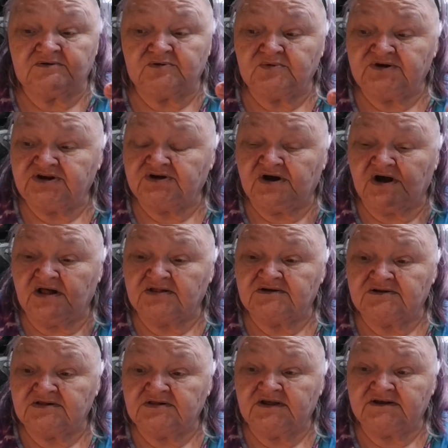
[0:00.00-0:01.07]
what do you call it,
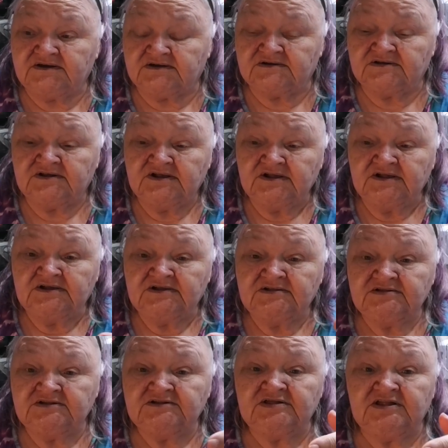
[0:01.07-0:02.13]

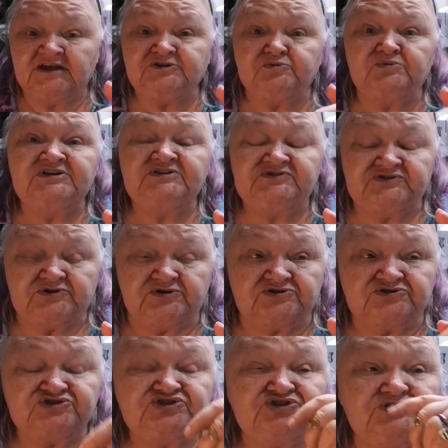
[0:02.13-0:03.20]
like
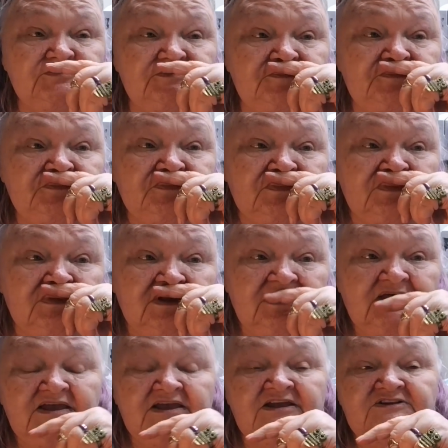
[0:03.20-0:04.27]
research.
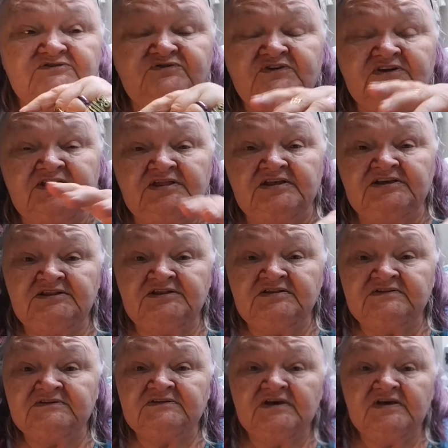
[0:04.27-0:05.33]
In
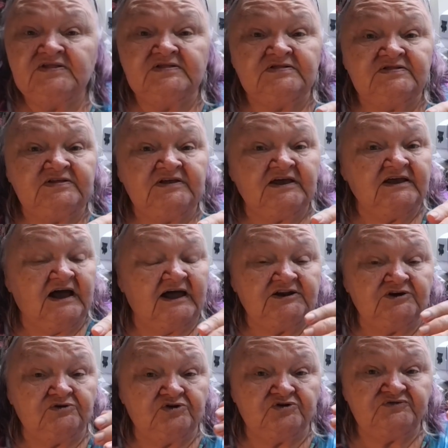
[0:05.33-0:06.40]
Finland, I
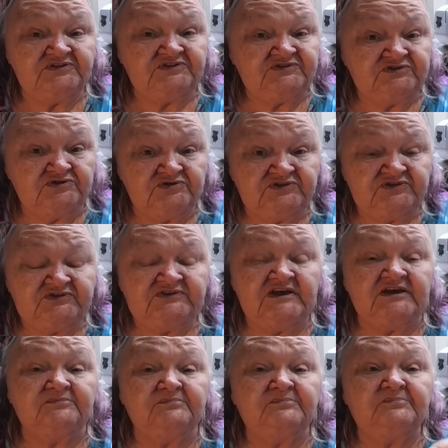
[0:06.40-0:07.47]
don't know if it's still the
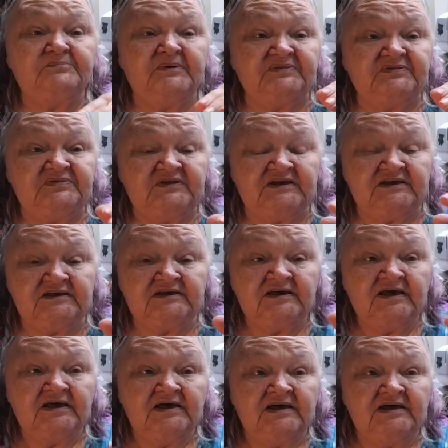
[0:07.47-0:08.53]
same, but they
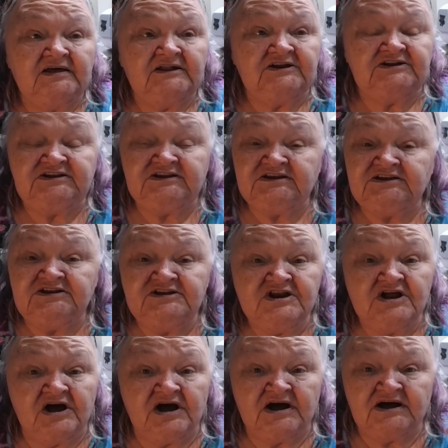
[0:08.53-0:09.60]
did
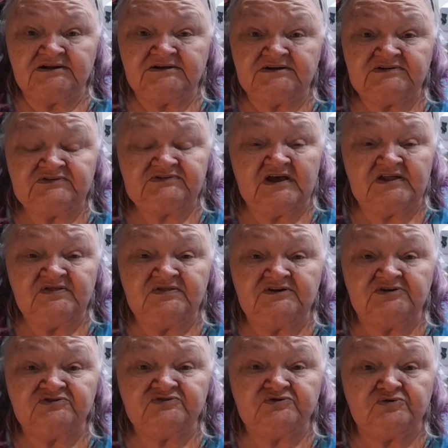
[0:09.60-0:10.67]
not send
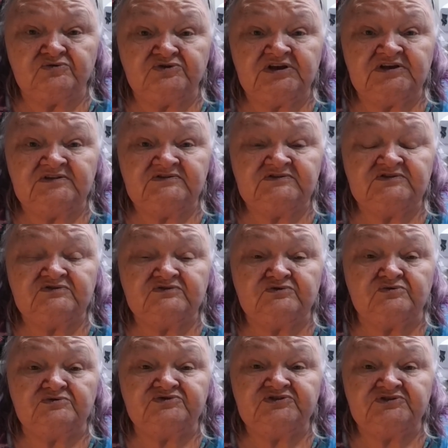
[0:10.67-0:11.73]
their school kids to
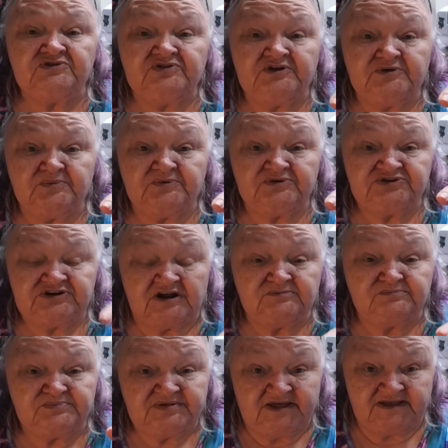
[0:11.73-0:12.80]
school till they were
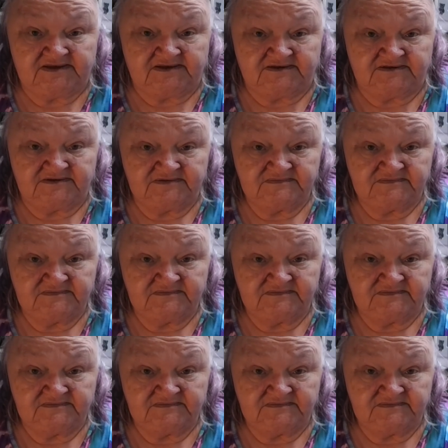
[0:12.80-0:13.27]
done playing.